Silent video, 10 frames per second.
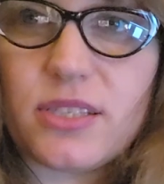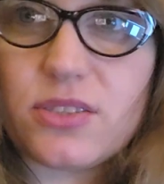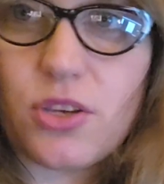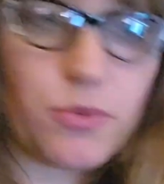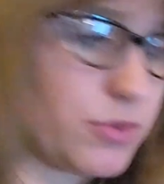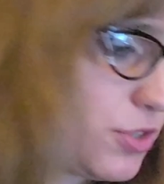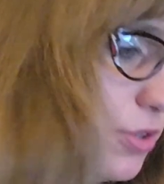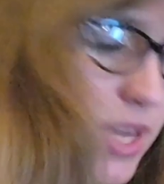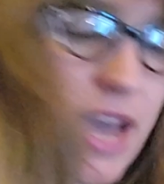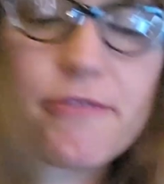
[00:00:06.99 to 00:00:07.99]
so do
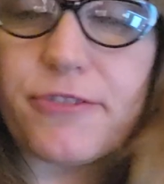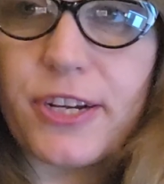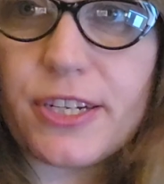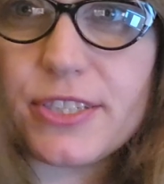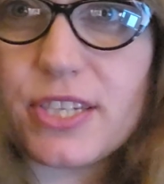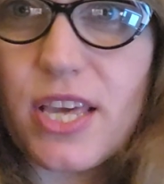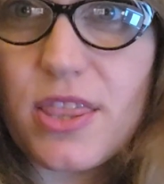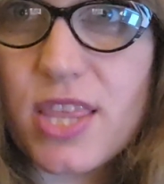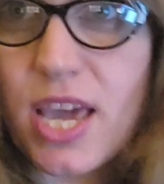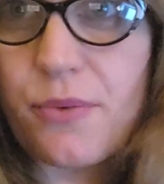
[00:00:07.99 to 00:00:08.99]
that first,
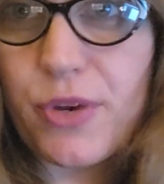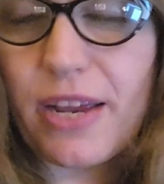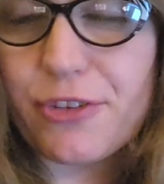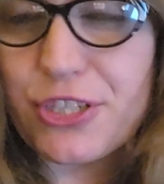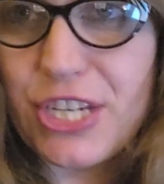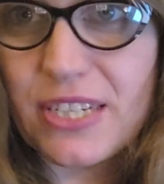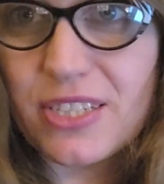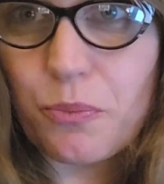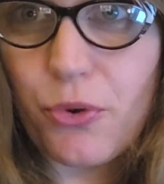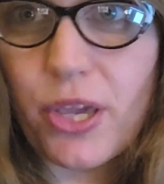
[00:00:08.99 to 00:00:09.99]
and then whatever judge
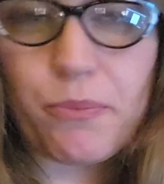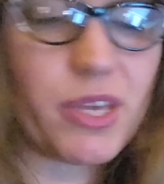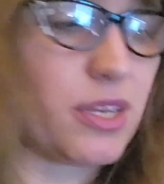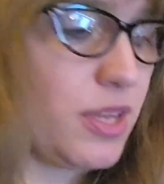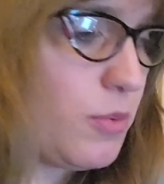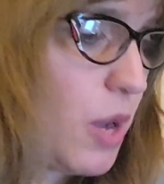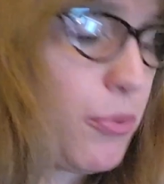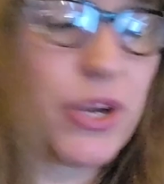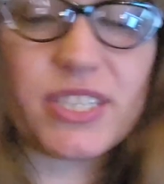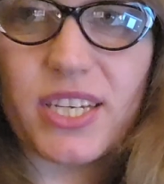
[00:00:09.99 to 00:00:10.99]
is
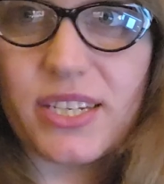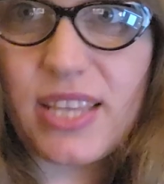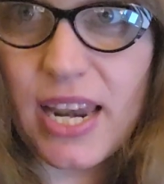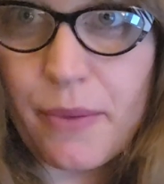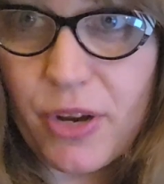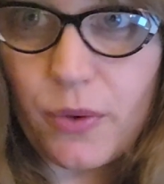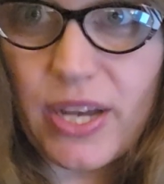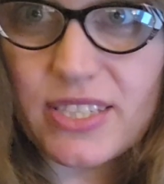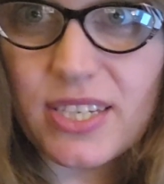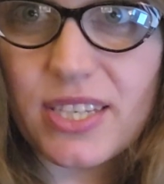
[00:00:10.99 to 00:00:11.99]
appointed, then I'm
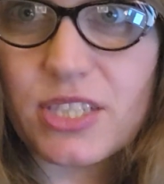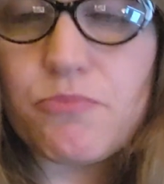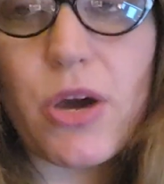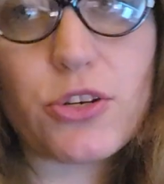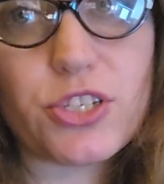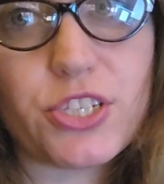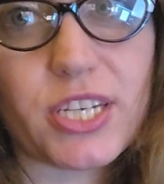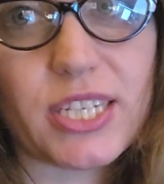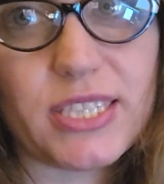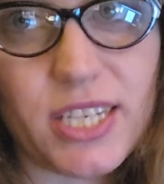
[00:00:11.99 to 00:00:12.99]
requesting this motion to
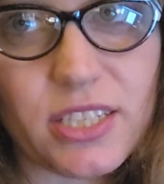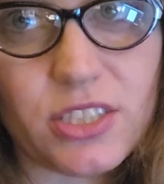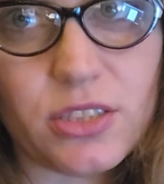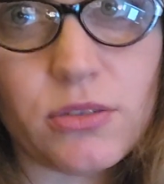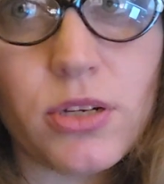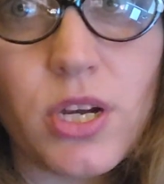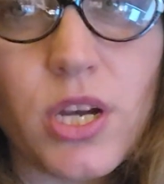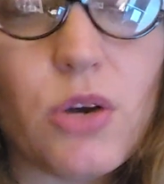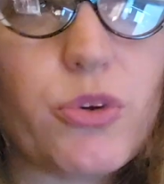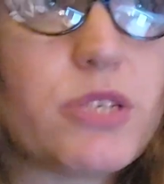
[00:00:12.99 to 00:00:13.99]
continue,
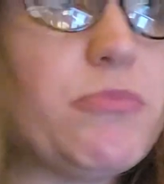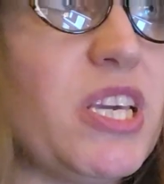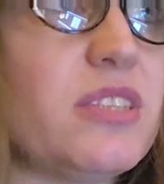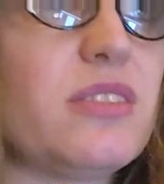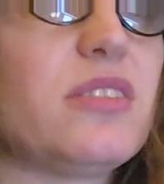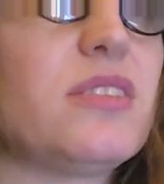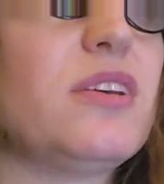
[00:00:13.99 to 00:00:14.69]
which means